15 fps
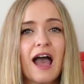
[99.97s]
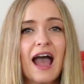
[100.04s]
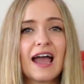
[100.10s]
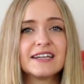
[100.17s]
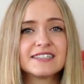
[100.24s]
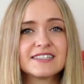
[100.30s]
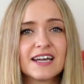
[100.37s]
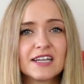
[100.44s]
I
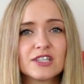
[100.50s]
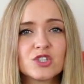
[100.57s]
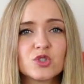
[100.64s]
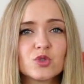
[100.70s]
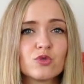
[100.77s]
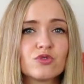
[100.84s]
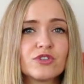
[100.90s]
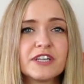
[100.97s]
decided
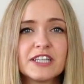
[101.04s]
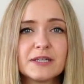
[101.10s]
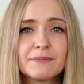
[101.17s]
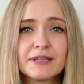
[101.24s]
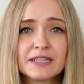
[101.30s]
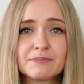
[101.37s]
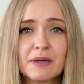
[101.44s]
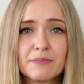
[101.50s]
to really
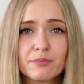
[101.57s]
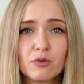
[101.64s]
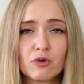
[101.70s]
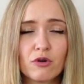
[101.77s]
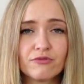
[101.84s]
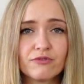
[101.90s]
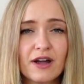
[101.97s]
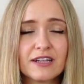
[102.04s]
build my
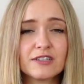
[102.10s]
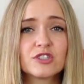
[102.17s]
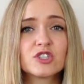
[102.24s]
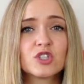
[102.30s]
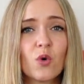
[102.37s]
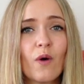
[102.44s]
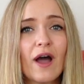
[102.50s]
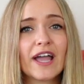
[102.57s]
profile,
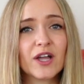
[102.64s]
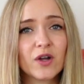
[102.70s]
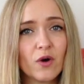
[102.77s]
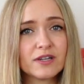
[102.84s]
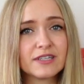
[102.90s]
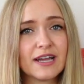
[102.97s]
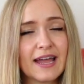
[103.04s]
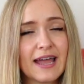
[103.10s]
so I
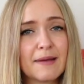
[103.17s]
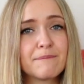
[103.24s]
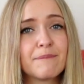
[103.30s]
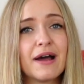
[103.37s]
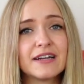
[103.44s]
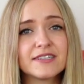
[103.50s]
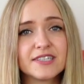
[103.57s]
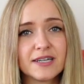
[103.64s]
got a
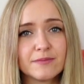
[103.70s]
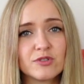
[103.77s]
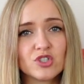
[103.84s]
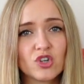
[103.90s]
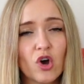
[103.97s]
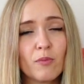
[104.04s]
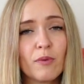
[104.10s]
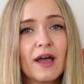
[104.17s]
part-time
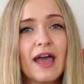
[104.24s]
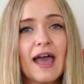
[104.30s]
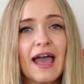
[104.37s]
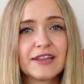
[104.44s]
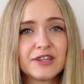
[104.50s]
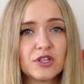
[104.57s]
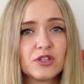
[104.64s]
job at